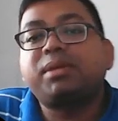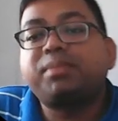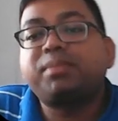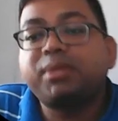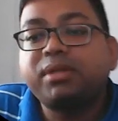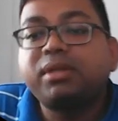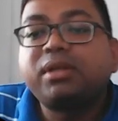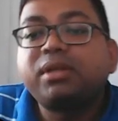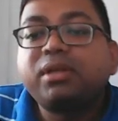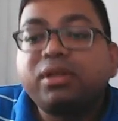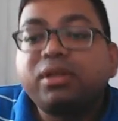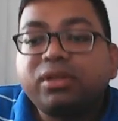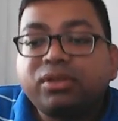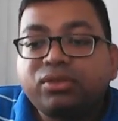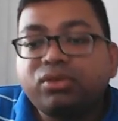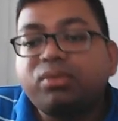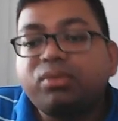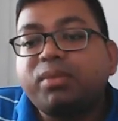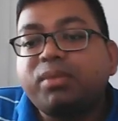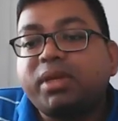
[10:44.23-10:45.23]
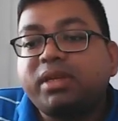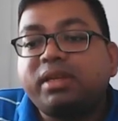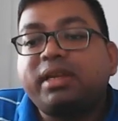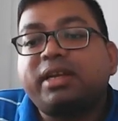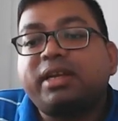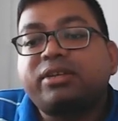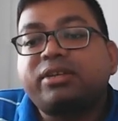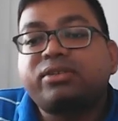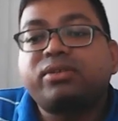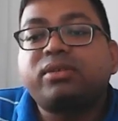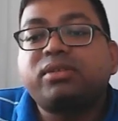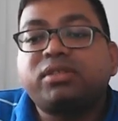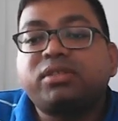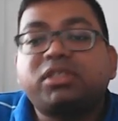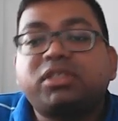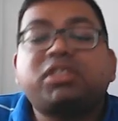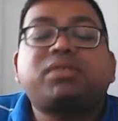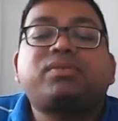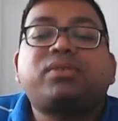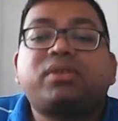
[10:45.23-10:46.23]
be so many electrons.
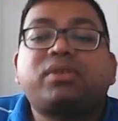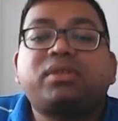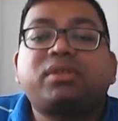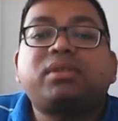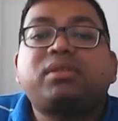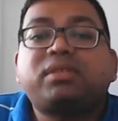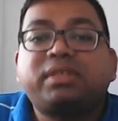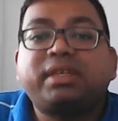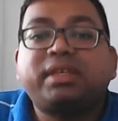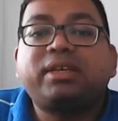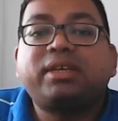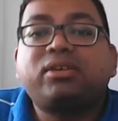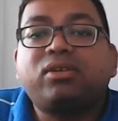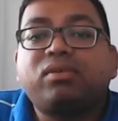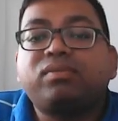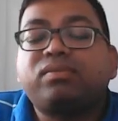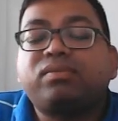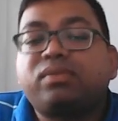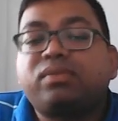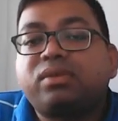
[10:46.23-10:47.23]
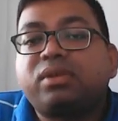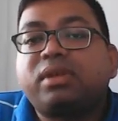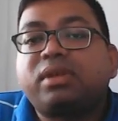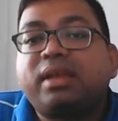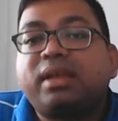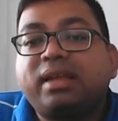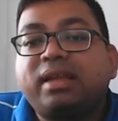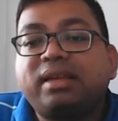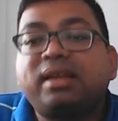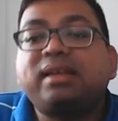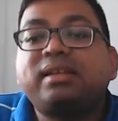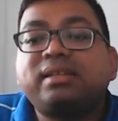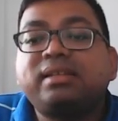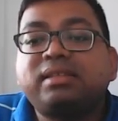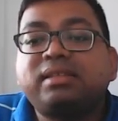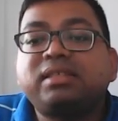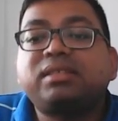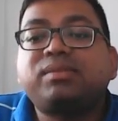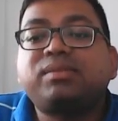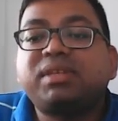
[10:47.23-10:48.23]
Just for the sake of
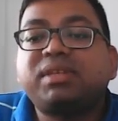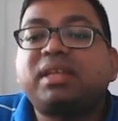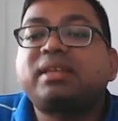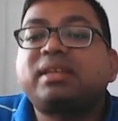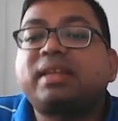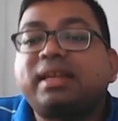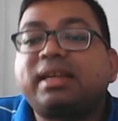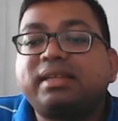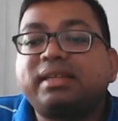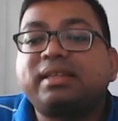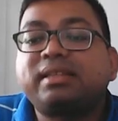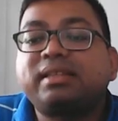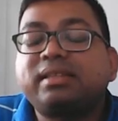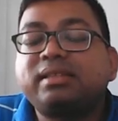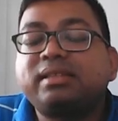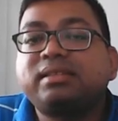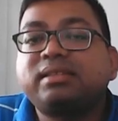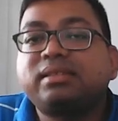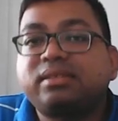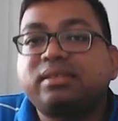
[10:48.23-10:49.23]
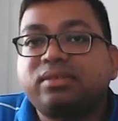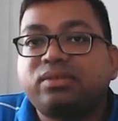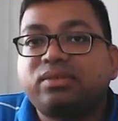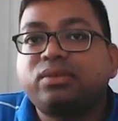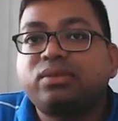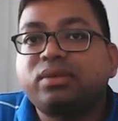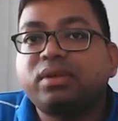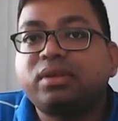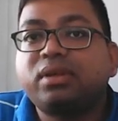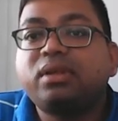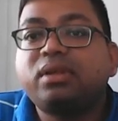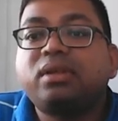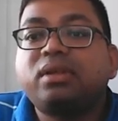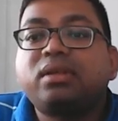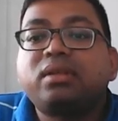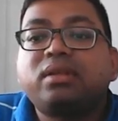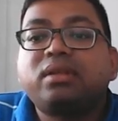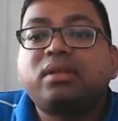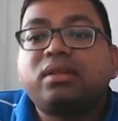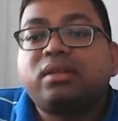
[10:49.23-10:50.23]
analysis we are writing this. Okay,
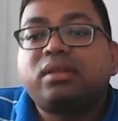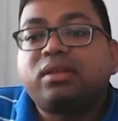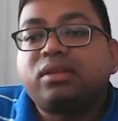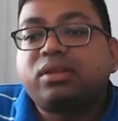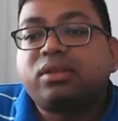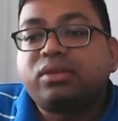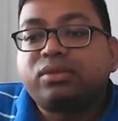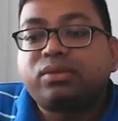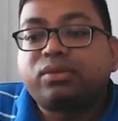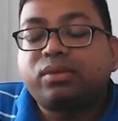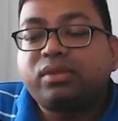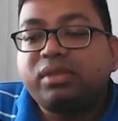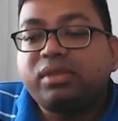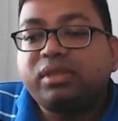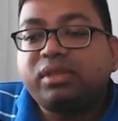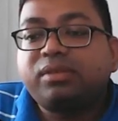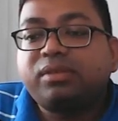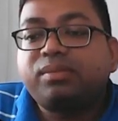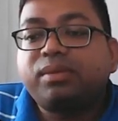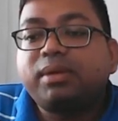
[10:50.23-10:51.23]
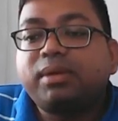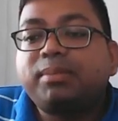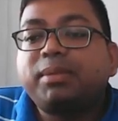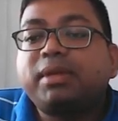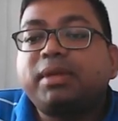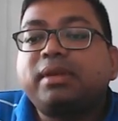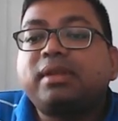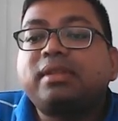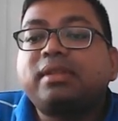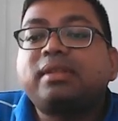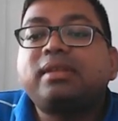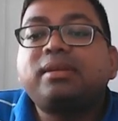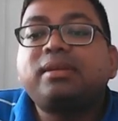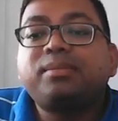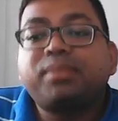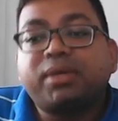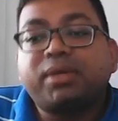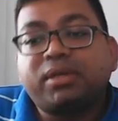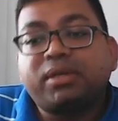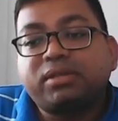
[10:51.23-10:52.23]
so this will be nothing
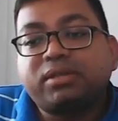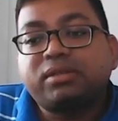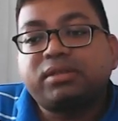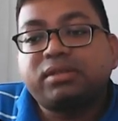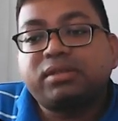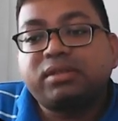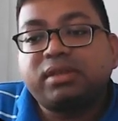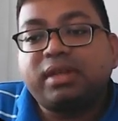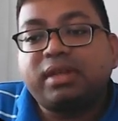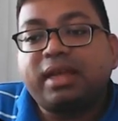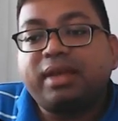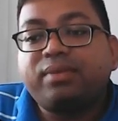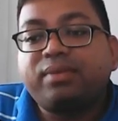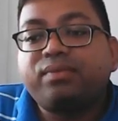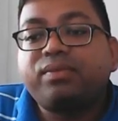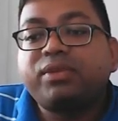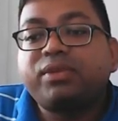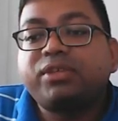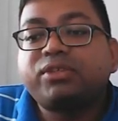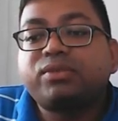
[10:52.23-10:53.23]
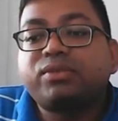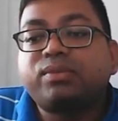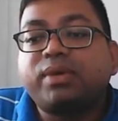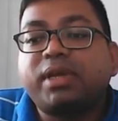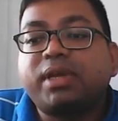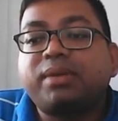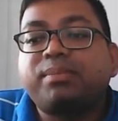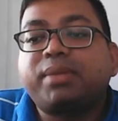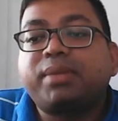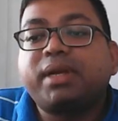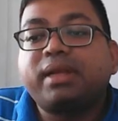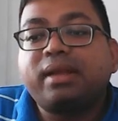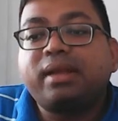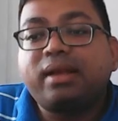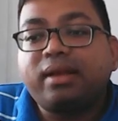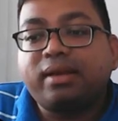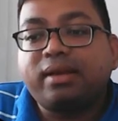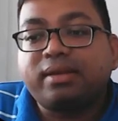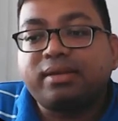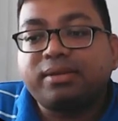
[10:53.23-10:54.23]
but mv square by
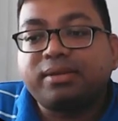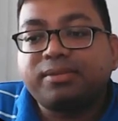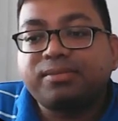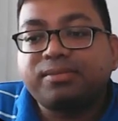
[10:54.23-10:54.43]
r,